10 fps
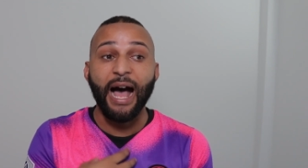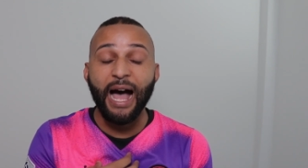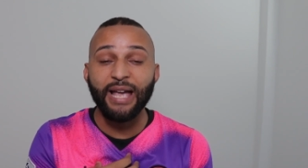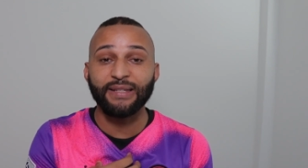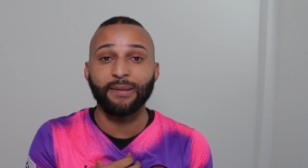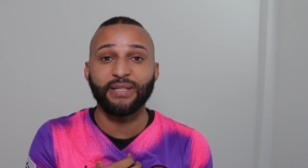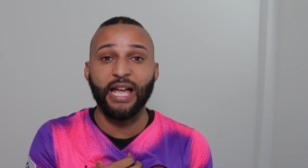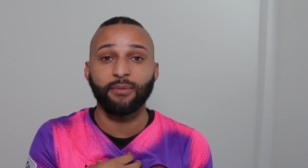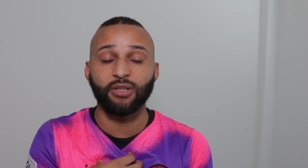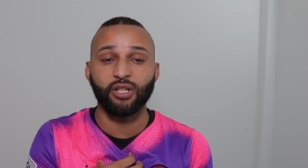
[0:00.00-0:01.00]
I
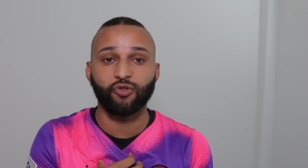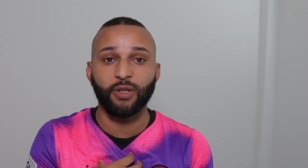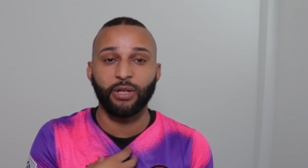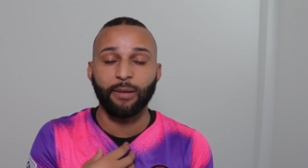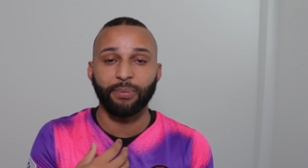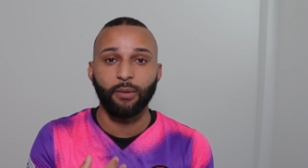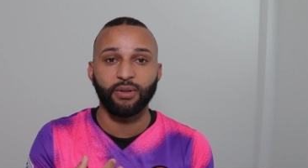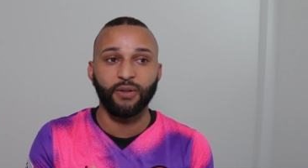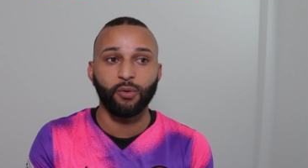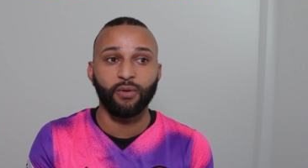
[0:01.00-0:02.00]
sometimes on stream when I'm playing
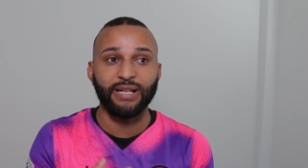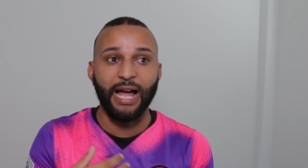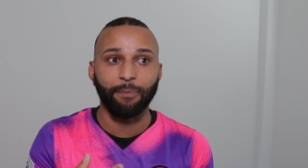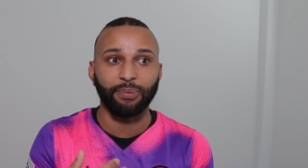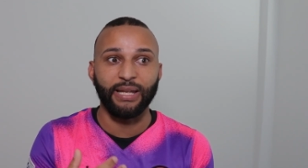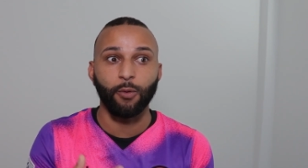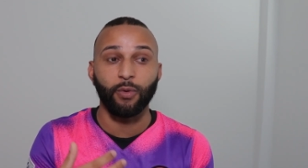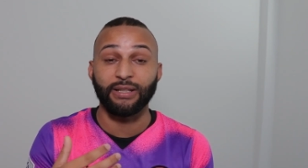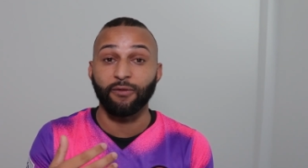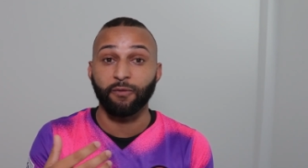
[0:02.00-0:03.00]
with viewers, I play
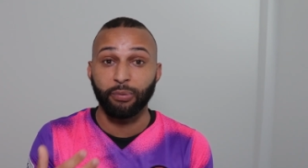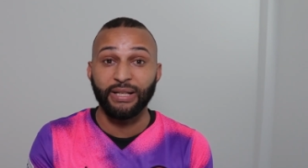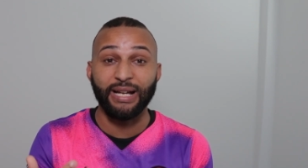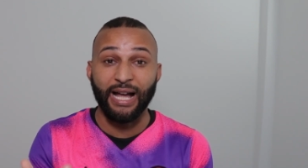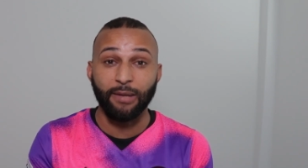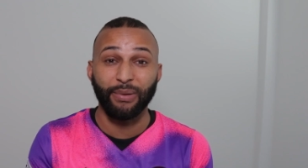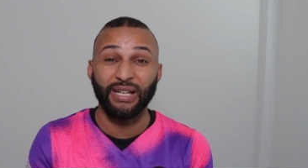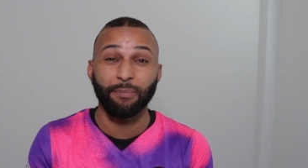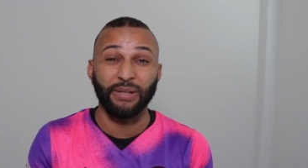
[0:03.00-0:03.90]
with a pretty high ping.